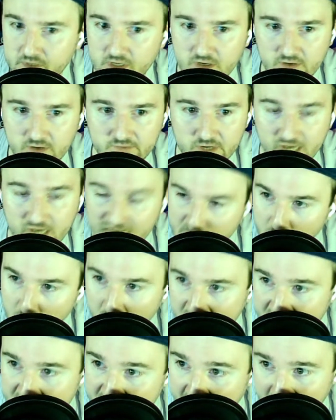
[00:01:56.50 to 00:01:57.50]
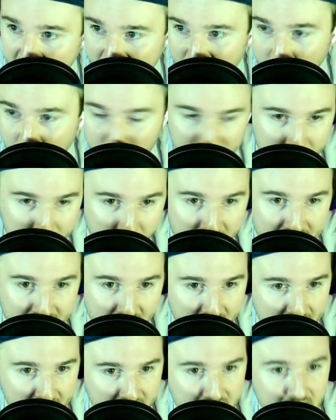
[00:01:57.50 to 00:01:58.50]
If you guys want to sign up with
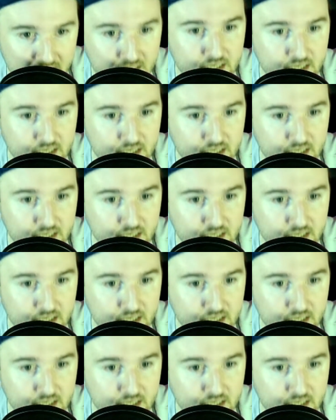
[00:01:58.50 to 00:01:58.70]
Bovada,